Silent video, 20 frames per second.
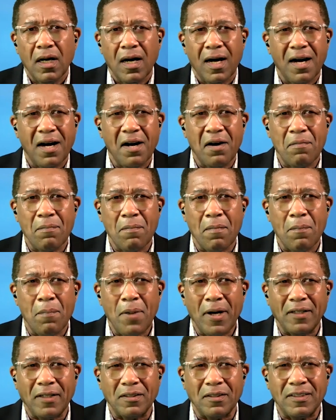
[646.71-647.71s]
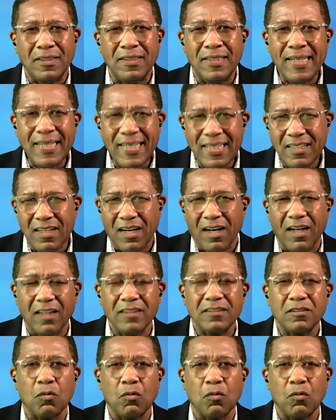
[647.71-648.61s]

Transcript: But DDoS,